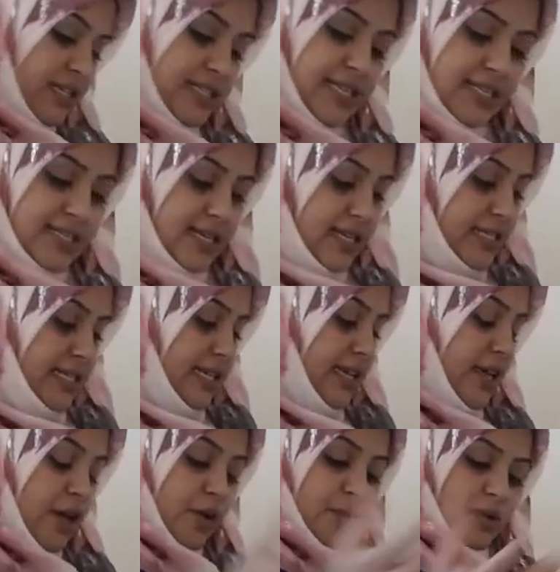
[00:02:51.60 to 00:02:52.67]
get started.
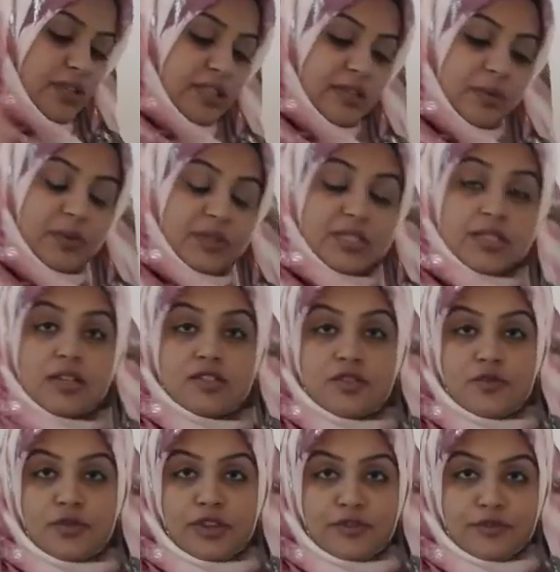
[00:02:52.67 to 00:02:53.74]
We'll start
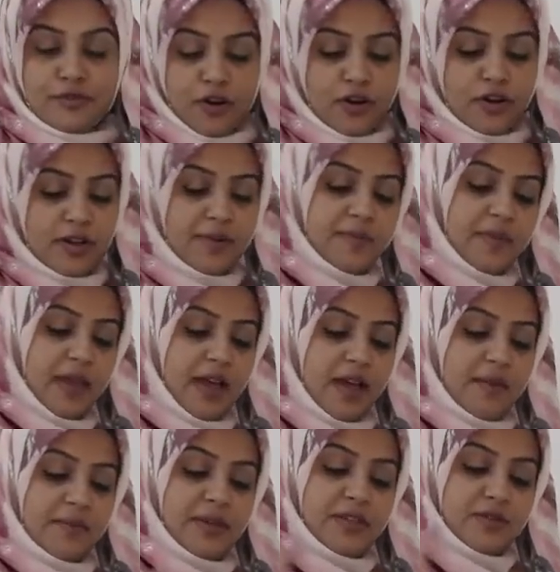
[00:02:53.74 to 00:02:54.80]
off with the frog.
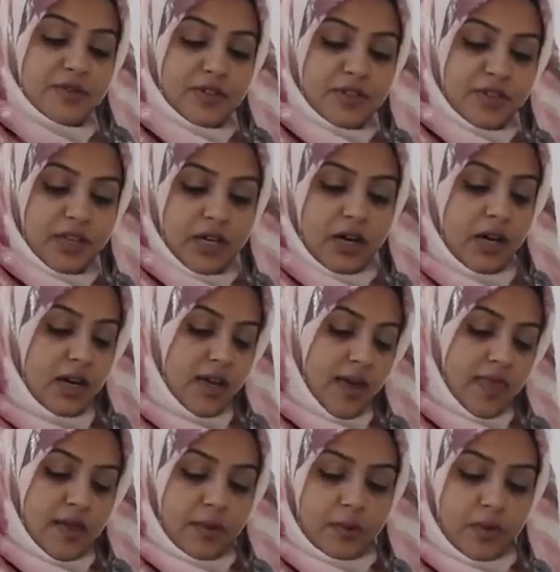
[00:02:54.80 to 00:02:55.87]
He's already on the ark,
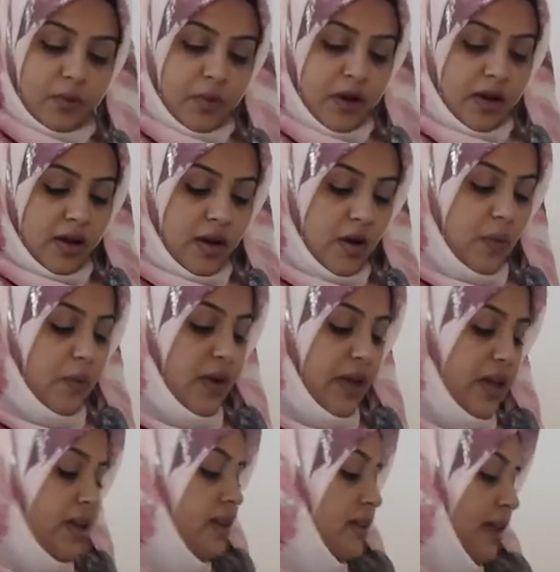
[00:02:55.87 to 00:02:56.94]
and then we'll work our
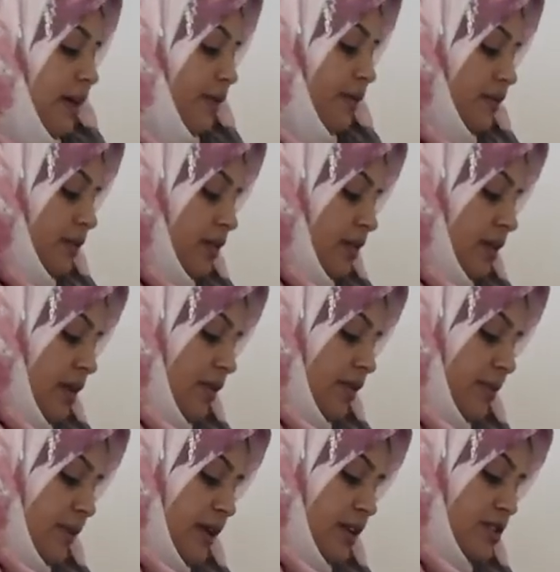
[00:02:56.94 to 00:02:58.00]
way down the
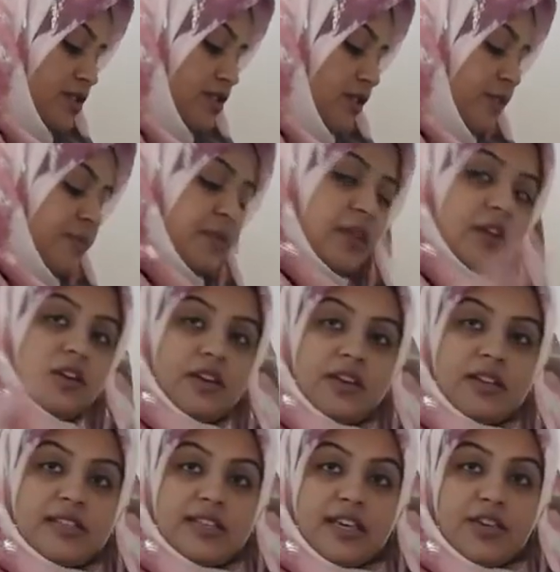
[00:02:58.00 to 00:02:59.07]
page. So
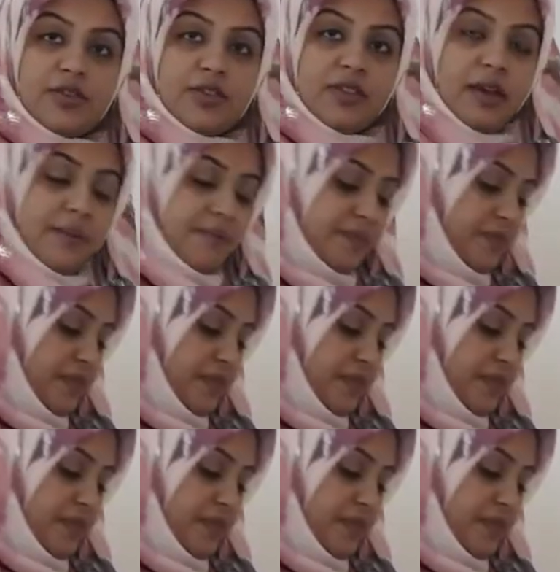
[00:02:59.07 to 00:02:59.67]
you're going to take your thumb